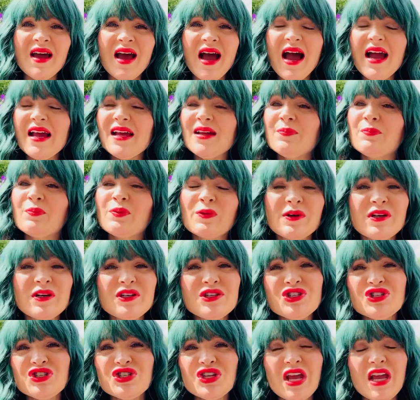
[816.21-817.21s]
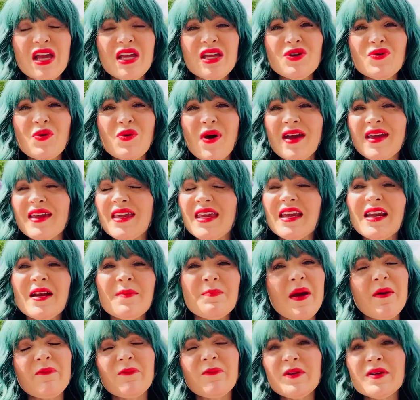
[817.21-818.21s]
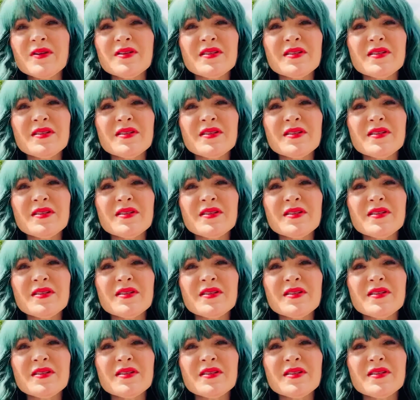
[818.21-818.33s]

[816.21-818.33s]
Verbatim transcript: I appreciate you. I get up every